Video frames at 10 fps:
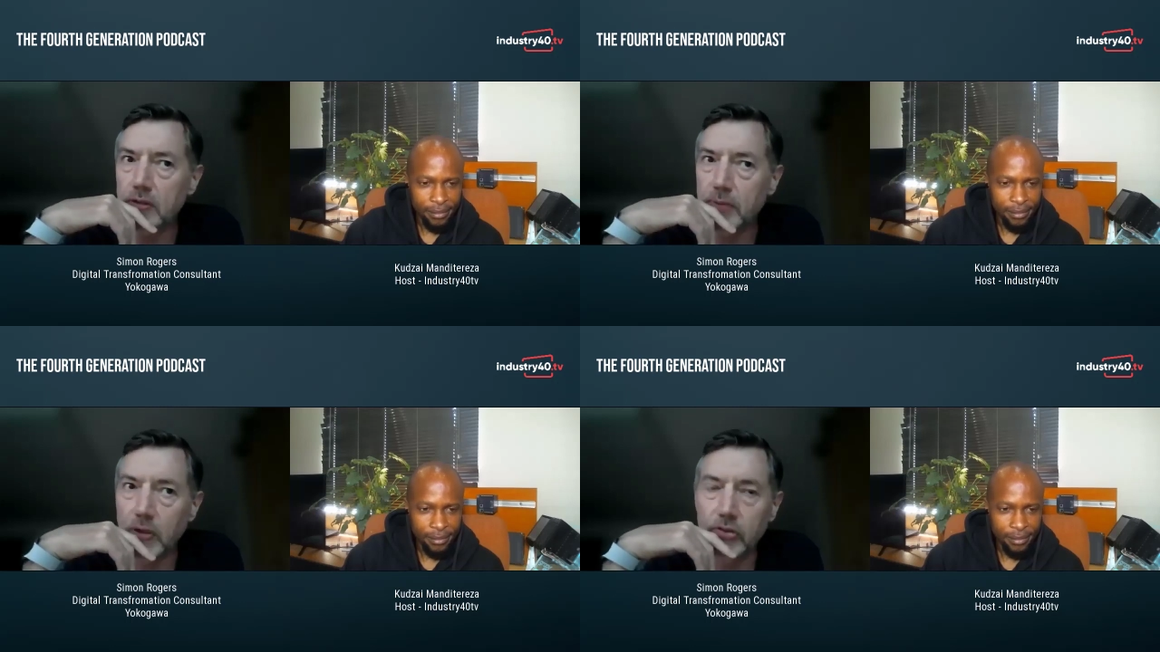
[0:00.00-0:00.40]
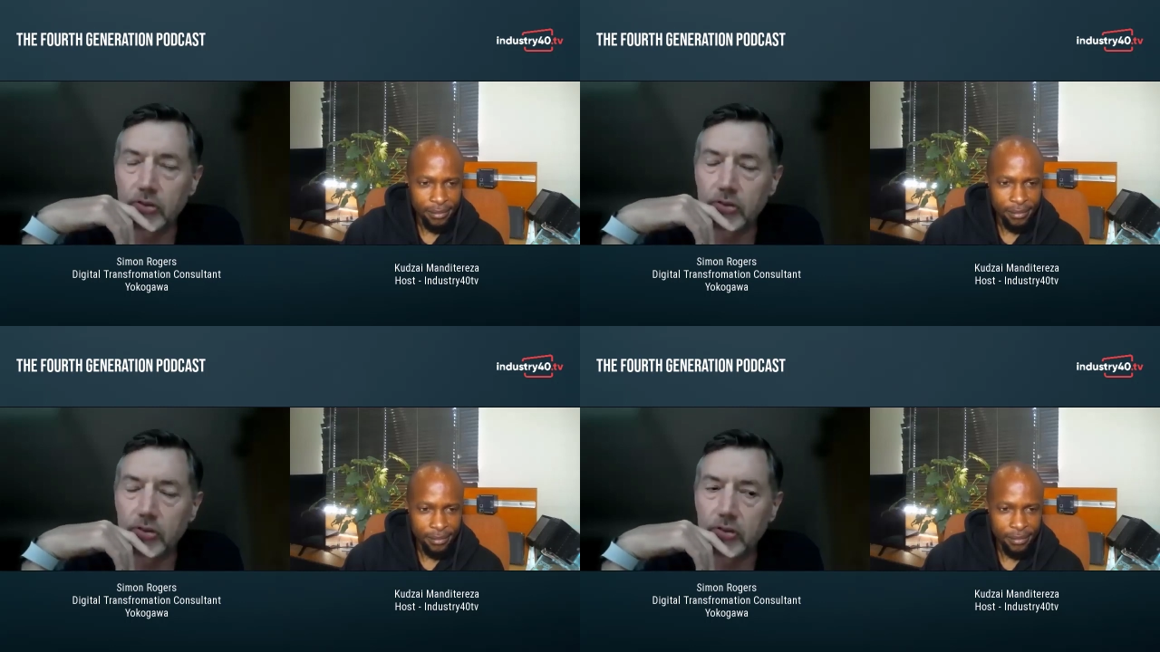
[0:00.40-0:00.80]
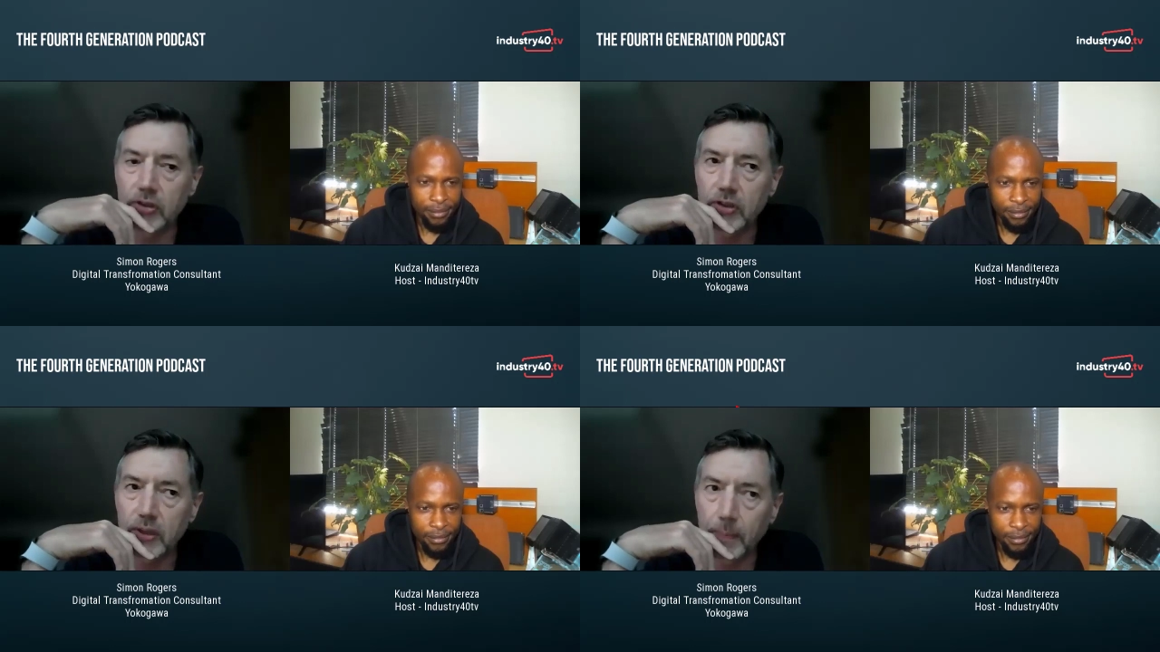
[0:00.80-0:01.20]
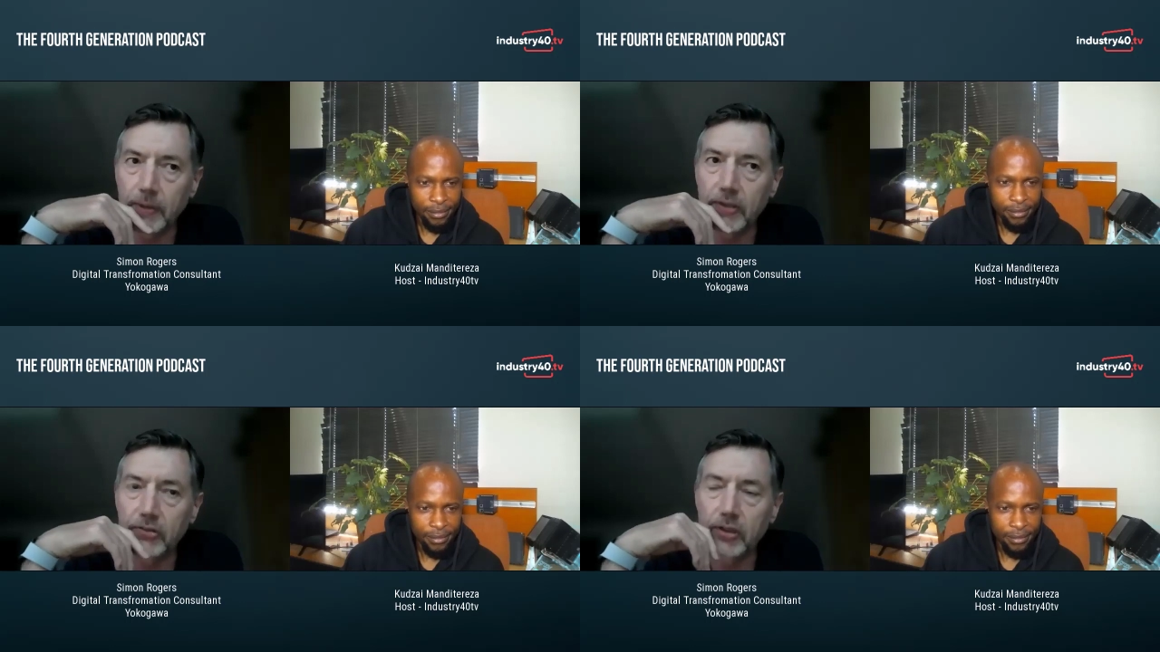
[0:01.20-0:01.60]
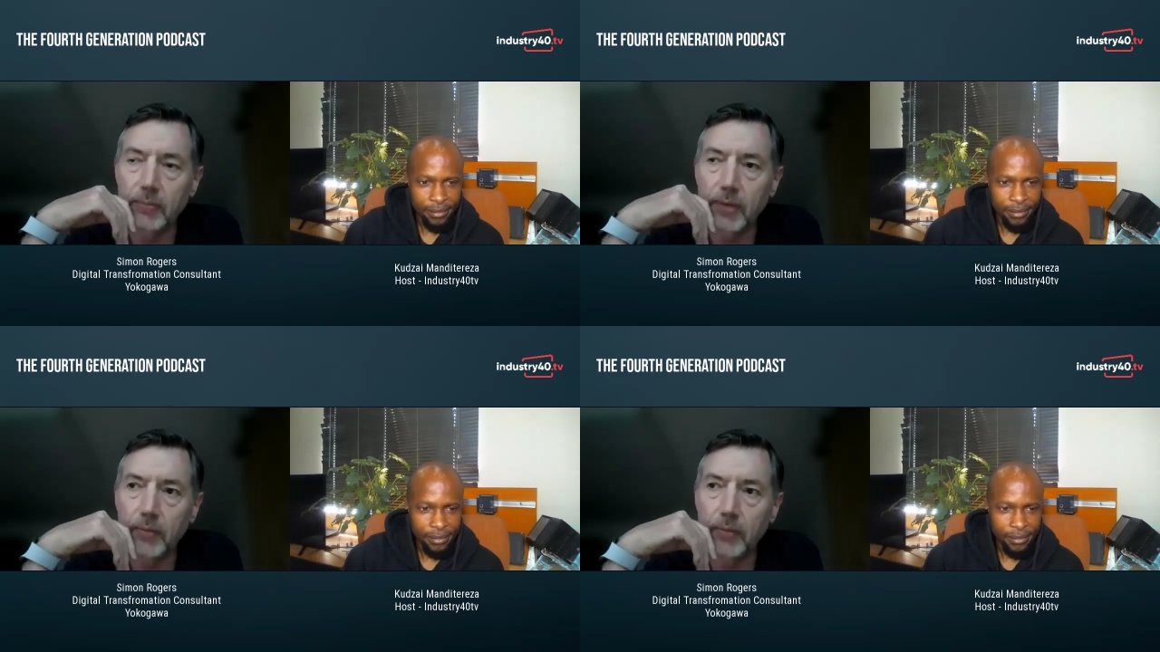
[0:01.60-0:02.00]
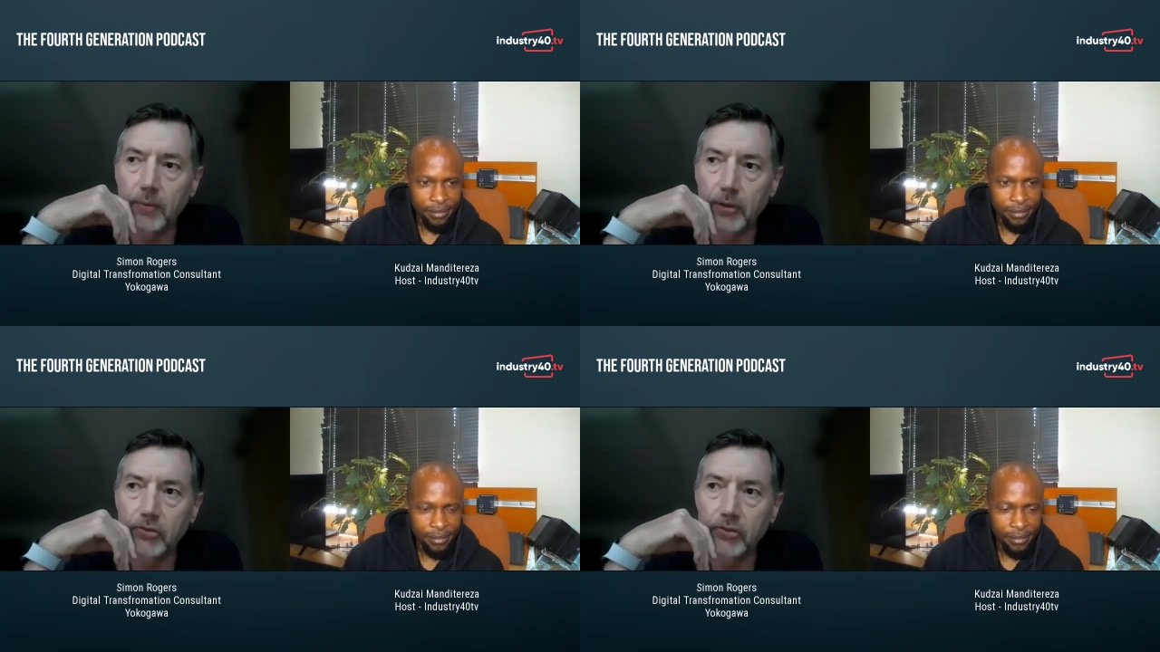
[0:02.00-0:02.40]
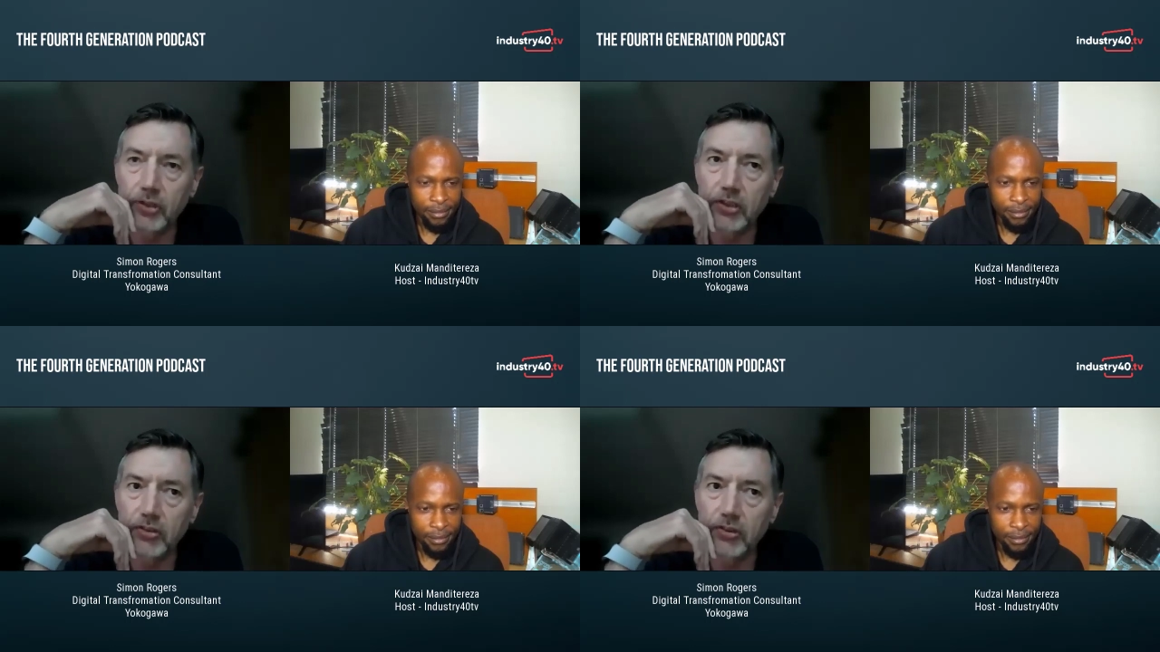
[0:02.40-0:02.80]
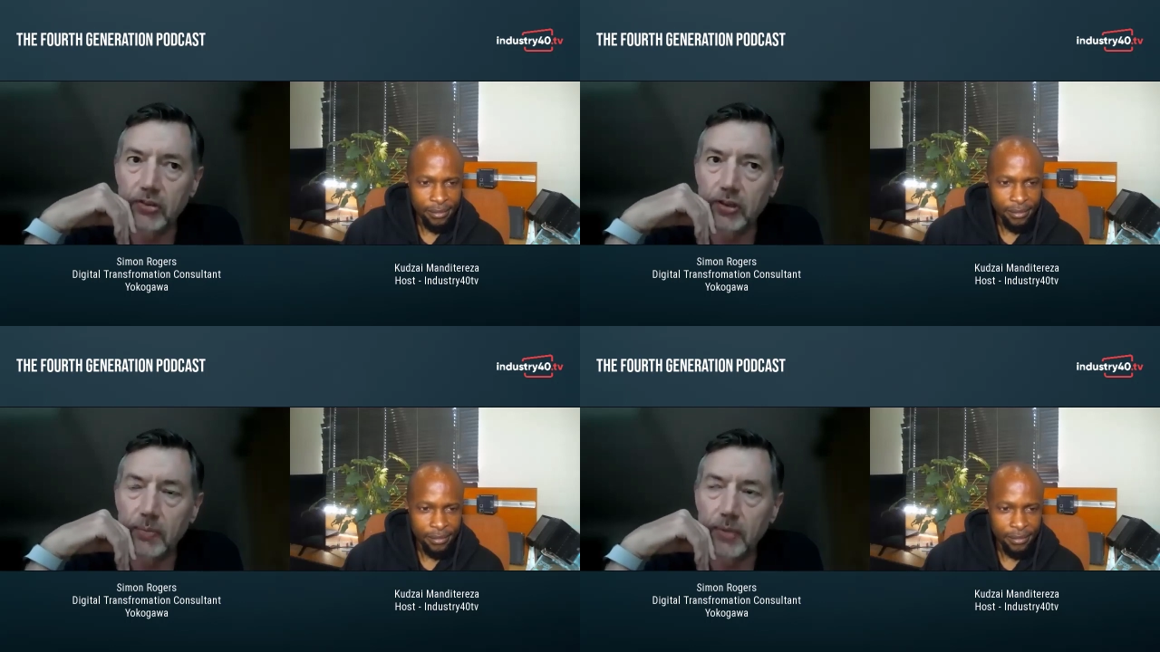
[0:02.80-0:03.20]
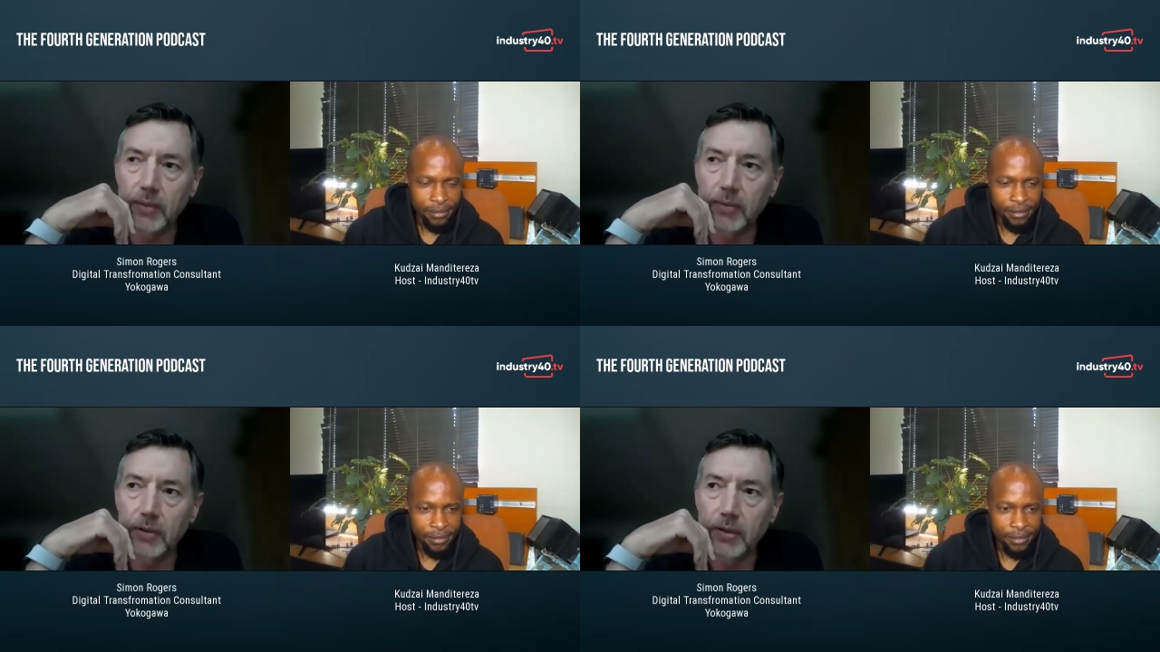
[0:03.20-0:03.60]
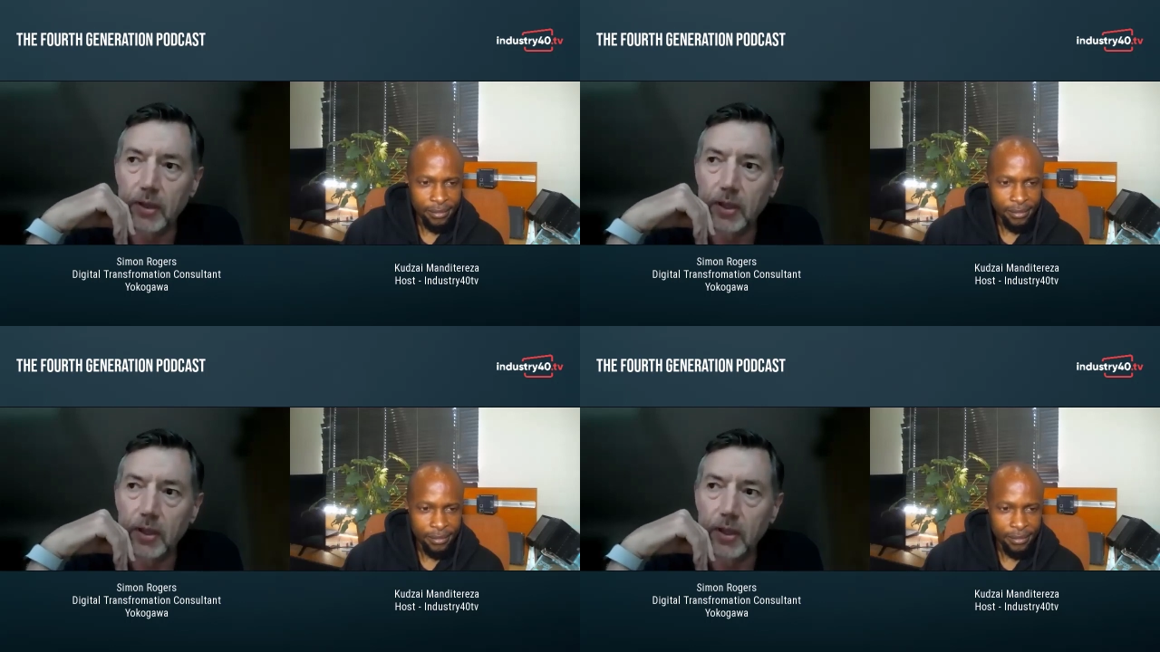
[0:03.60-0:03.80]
Speaker 1: process companies at the moment, process industries at the moment,